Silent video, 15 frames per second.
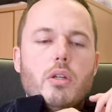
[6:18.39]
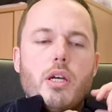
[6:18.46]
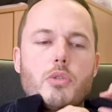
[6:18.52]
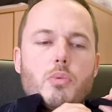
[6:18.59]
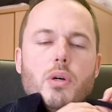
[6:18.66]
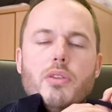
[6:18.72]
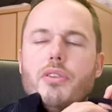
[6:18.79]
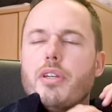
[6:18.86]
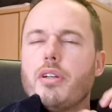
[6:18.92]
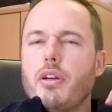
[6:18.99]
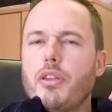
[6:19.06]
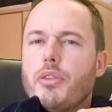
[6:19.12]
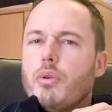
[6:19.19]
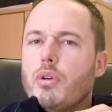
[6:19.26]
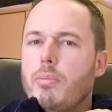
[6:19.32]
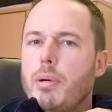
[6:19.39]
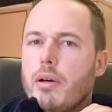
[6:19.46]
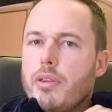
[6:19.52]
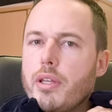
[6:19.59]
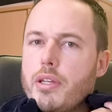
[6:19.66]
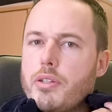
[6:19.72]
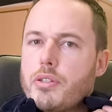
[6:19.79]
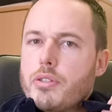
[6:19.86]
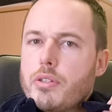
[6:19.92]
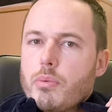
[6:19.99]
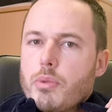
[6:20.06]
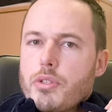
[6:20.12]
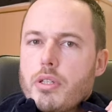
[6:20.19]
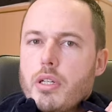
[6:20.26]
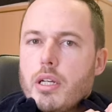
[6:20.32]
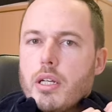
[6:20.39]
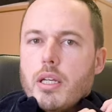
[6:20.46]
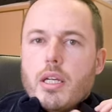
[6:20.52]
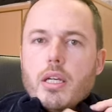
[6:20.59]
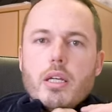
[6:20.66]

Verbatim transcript: That's one thing I thought about this, was that